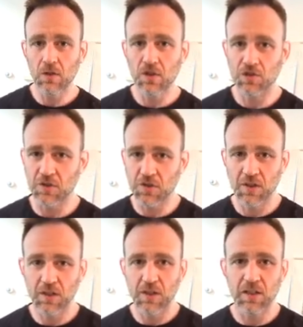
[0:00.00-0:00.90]
to just
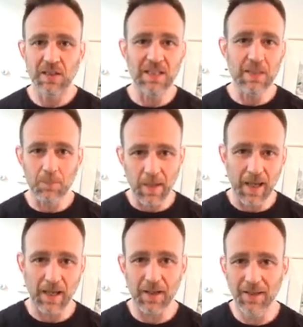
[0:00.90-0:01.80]
leap
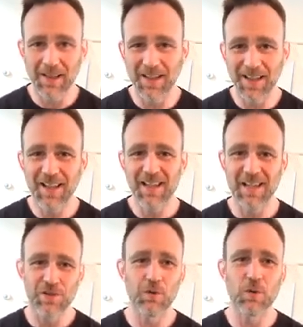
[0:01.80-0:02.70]
back
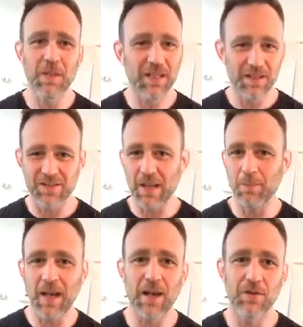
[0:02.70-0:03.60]
into repeating the same
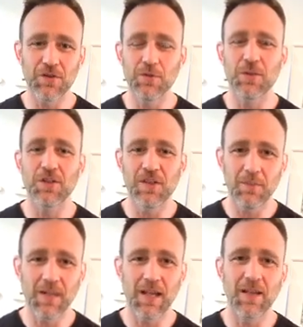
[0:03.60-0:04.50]
patterns, doing the
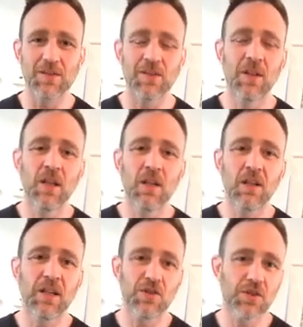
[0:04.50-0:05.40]
same dance,
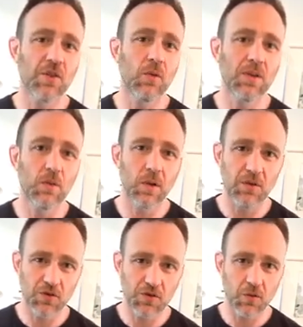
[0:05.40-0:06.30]
like just going to where
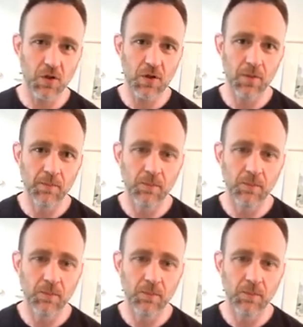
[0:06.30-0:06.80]
you're strong,